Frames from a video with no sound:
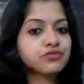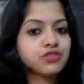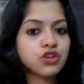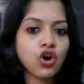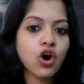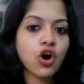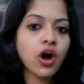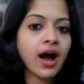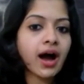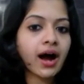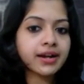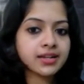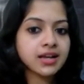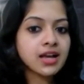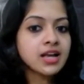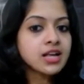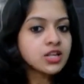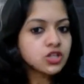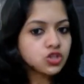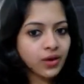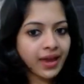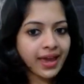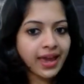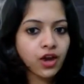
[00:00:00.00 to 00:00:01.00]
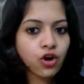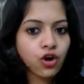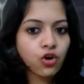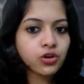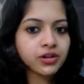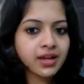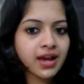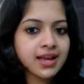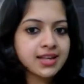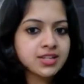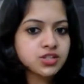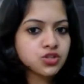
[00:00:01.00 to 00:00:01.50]
your heart. So aorta,
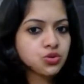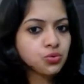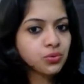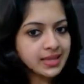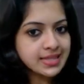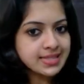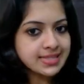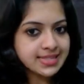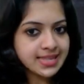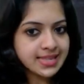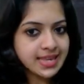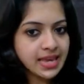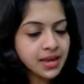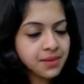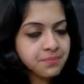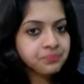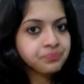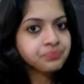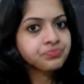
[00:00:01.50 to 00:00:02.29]
as you can see,